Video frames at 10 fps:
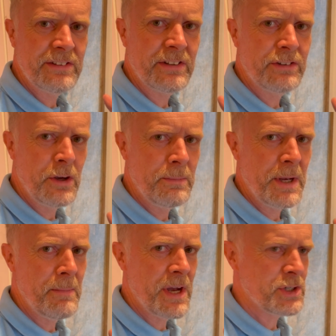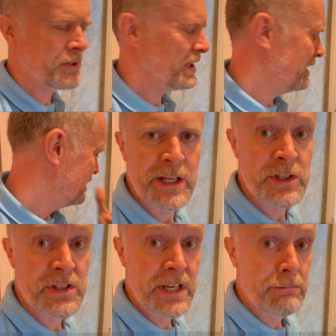I'll do a bit of measuring and
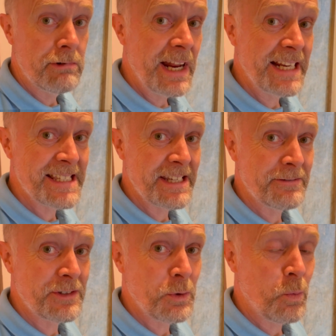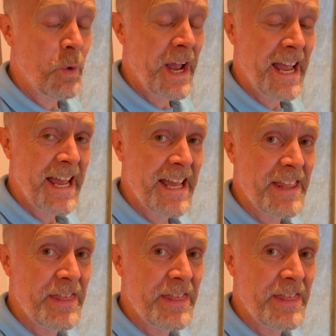see relative to where